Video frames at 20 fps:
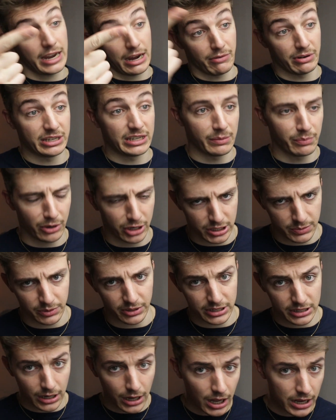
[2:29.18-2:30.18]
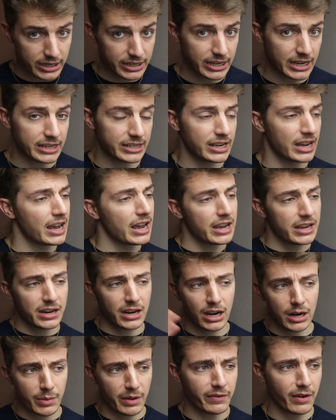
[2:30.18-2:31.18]
here in C++ classes, you're
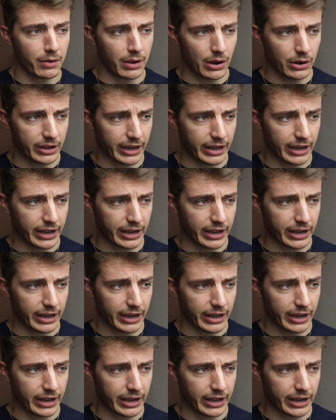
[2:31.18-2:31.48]
going to be very